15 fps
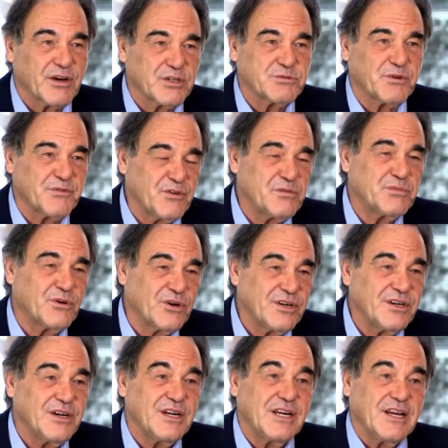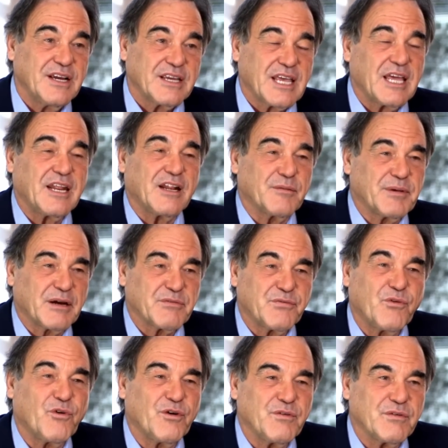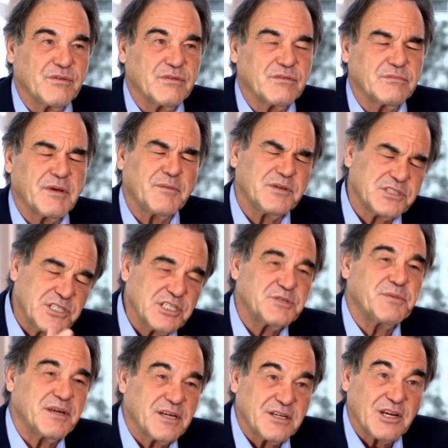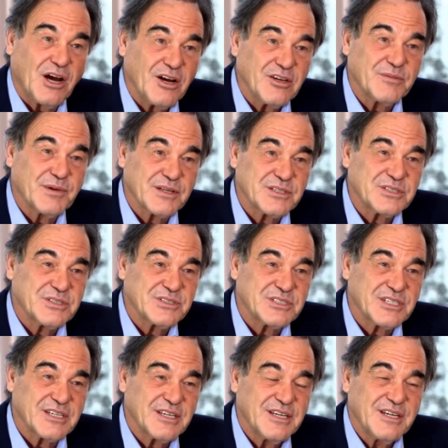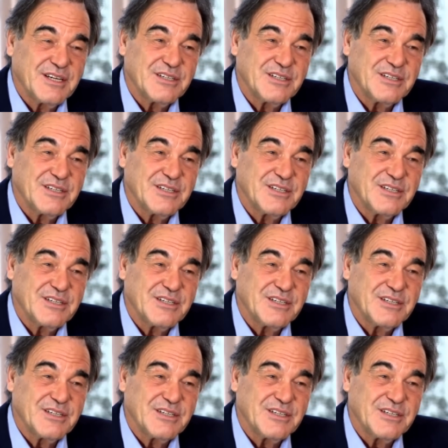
Records Review Board getting about 4, maybe 6 million documents, you see.